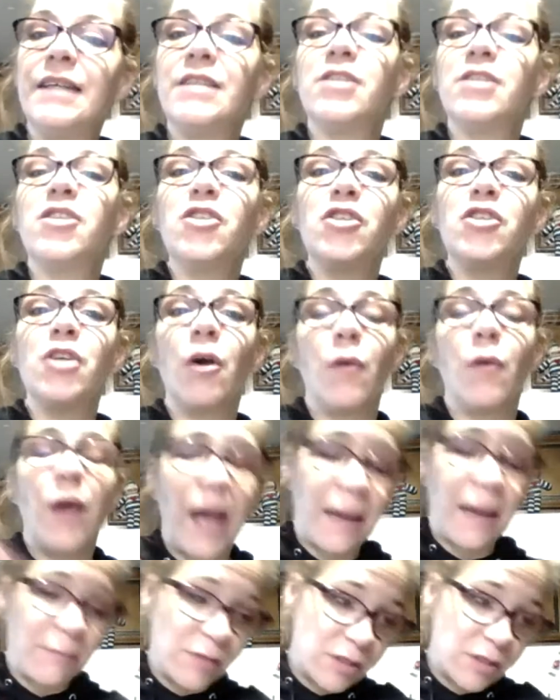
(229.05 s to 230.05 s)
is so
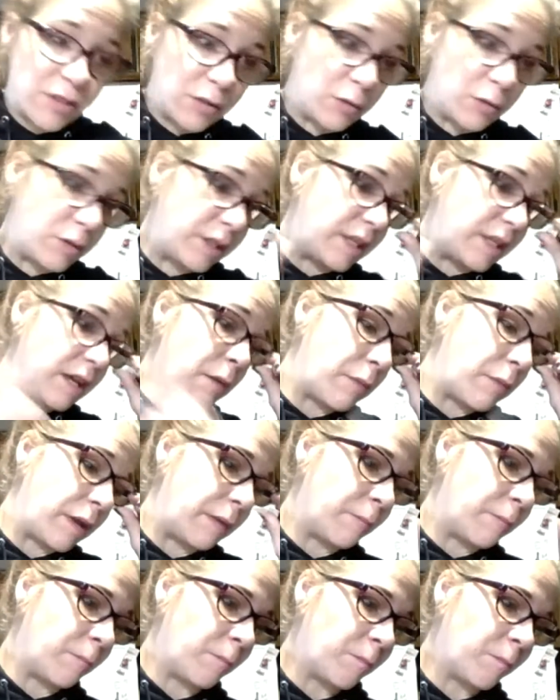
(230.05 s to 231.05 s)
absolutely yummy.